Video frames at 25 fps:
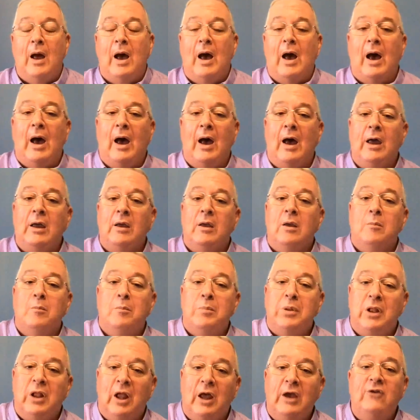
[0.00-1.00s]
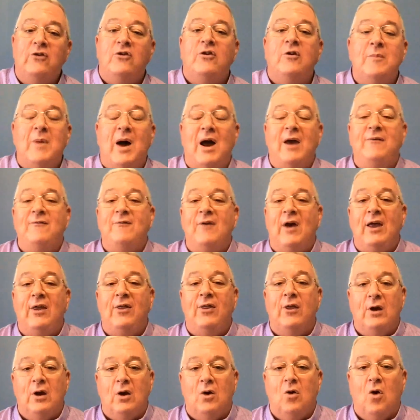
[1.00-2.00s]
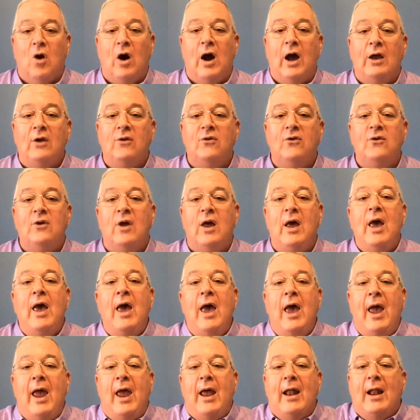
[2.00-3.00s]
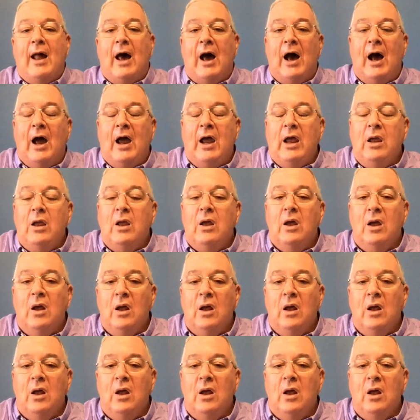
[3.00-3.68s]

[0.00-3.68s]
I placed my faith in Christ and I